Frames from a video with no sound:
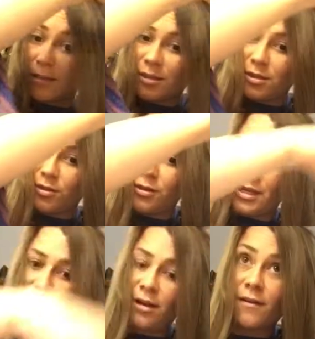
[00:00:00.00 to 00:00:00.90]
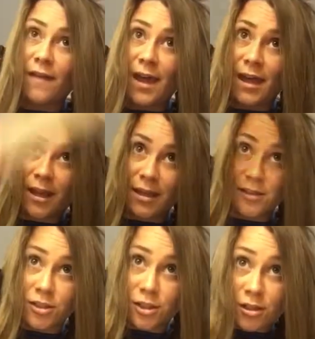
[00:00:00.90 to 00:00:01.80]
So you get it on the
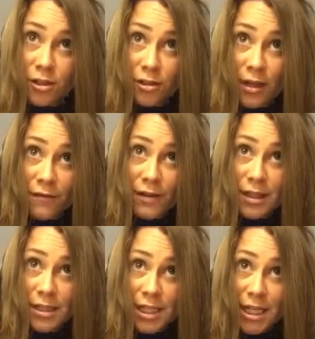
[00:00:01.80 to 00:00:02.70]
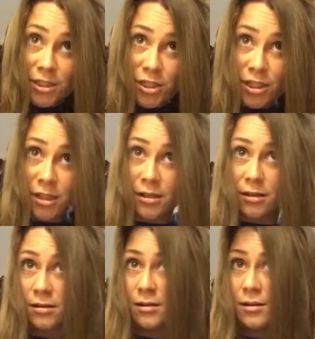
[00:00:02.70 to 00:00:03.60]
edge, you give it the
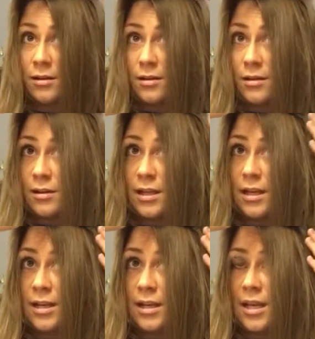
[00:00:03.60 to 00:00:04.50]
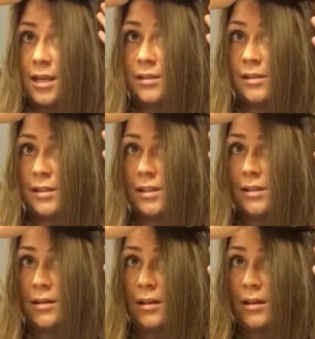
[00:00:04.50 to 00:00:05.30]
tension that it needs,